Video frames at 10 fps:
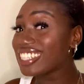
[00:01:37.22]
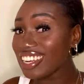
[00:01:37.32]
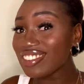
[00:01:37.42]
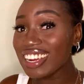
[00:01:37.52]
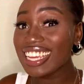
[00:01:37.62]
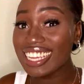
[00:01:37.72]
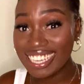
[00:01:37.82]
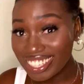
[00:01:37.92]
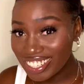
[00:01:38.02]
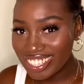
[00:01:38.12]
right
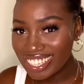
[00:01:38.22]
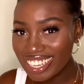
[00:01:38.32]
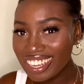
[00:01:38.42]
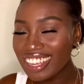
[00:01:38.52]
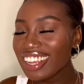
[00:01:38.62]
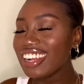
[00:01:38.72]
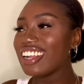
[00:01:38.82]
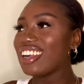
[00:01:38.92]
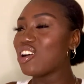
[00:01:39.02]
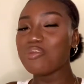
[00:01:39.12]
here,
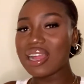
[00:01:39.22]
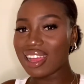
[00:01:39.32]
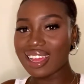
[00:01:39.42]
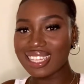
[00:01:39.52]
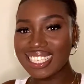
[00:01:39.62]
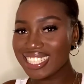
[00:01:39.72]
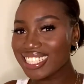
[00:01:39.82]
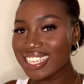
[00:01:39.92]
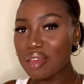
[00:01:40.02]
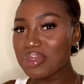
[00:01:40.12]
oh my god, this shit
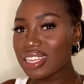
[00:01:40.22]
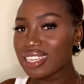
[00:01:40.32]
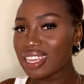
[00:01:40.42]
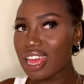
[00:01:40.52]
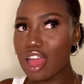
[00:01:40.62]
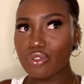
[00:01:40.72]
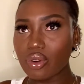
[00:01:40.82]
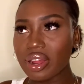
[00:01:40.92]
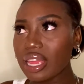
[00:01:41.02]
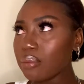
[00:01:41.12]
just happened at
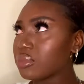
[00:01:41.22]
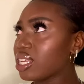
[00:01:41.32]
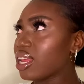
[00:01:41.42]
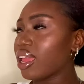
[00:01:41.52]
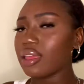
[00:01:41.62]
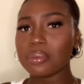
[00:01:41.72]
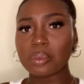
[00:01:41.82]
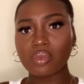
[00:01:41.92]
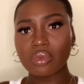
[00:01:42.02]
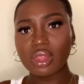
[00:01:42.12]
4 a.m. today.
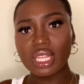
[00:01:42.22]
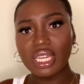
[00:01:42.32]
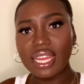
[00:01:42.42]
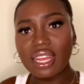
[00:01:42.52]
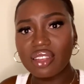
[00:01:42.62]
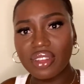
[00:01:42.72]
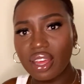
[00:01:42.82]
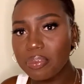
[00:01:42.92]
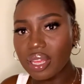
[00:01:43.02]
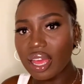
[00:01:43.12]
The day not even
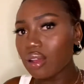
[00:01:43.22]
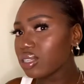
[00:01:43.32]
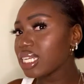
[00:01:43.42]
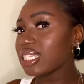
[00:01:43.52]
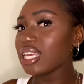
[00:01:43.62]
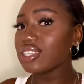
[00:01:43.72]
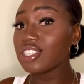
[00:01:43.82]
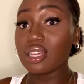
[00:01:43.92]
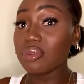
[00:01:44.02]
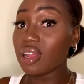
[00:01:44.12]
up yet. I was gonna say
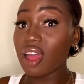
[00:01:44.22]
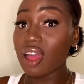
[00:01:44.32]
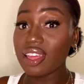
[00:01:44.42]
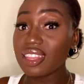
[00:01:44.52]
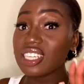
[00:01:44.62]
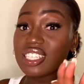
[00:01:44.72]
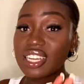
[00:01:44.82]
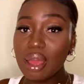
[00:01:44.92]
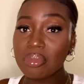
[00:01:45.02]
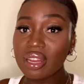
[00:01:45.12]
yesterday, but not. This shit
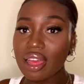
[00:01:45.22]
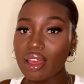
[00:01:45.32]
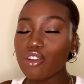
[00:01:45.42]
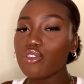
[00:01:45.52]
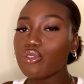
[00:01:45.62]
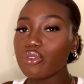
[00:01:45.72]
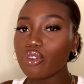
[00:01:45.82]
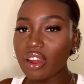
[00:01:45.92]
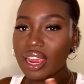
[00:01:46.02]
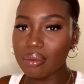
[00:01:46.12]
happened at
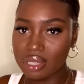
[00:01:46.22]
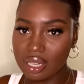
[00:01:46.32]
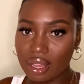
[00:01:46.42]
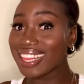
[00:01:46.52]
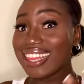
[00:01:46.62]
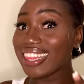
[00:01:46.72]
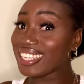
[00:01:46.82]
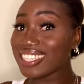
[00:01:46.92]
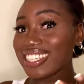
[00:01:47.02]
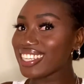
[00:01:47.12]
4 a.m. today.
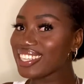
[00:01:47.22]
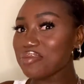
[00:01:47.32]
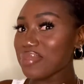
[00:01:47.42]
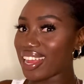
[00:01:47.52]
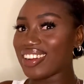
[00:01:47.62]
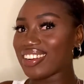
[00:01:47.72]
Let's just get some background